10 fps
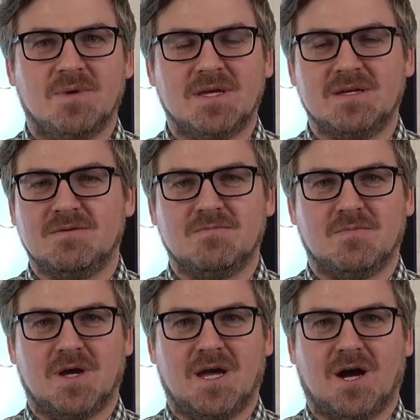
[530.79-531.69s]
me
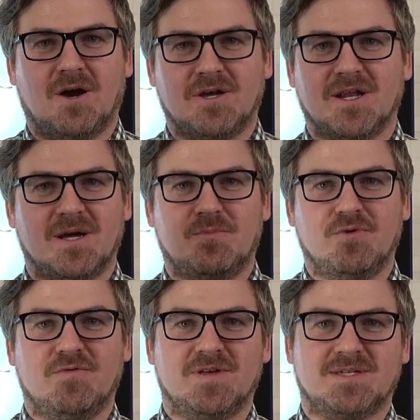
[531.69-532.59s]
how can I
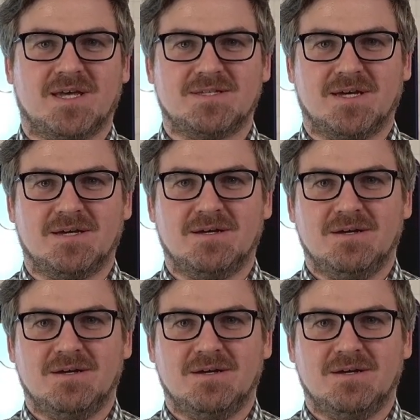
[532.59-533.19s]
improve this essay?